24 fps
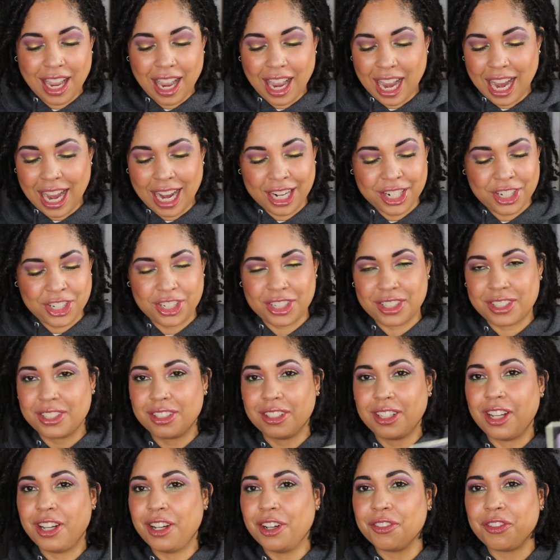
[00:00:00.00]
I just
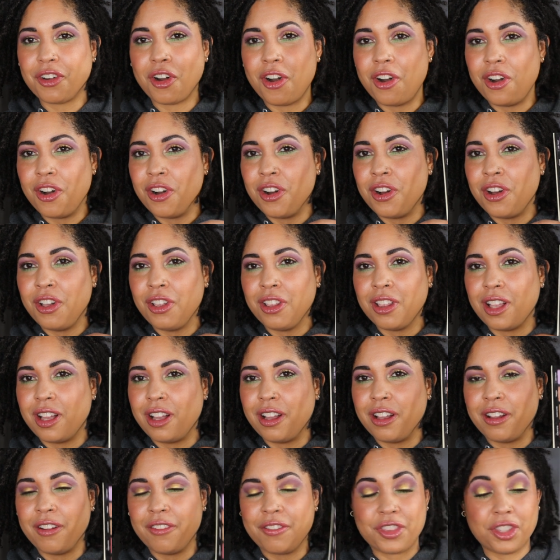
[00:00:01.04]
love all
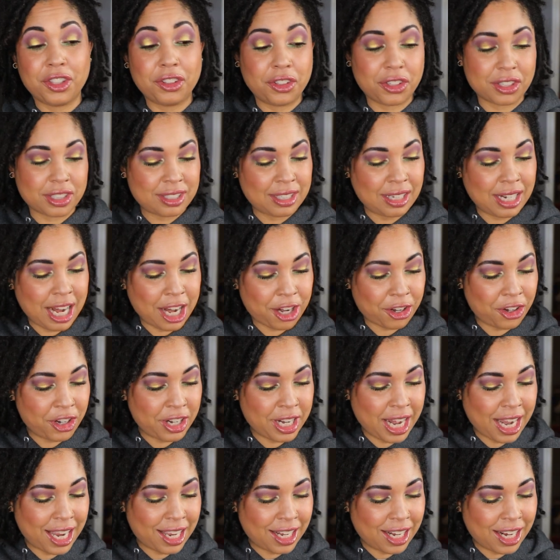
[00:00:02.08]
of the looks that I
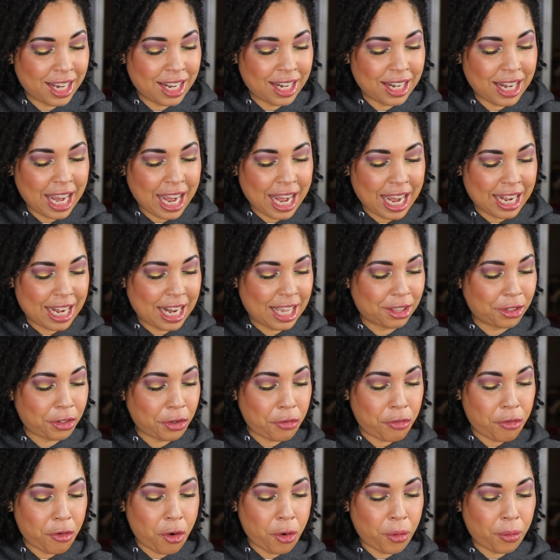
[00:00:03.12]
created and I
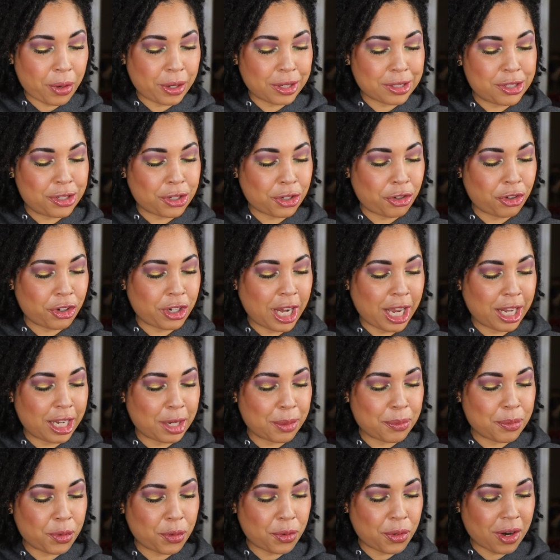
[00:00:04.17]
look forward to
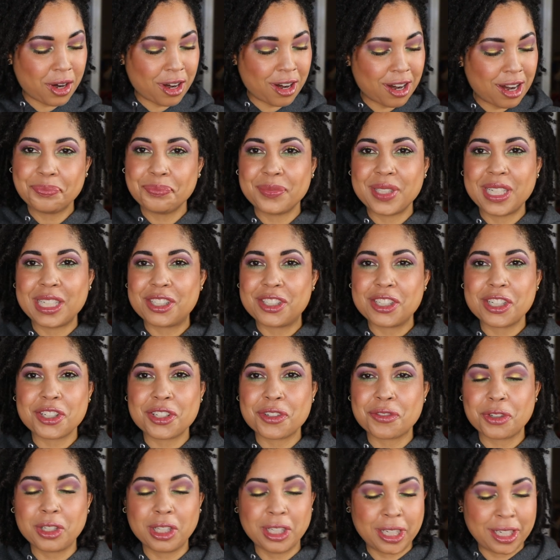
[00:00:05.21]
creating more. It's
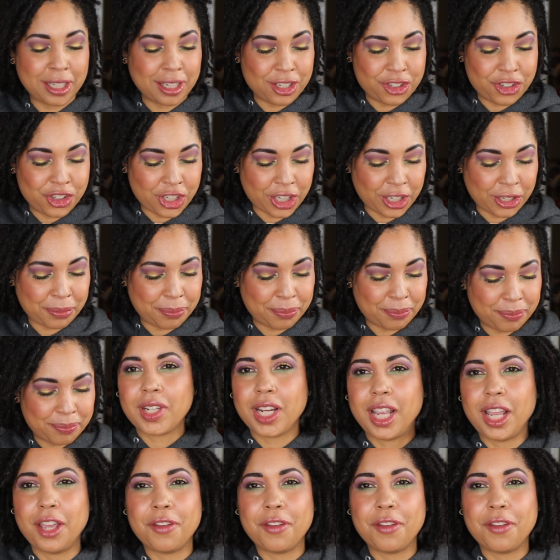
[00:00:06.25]
just really a gem.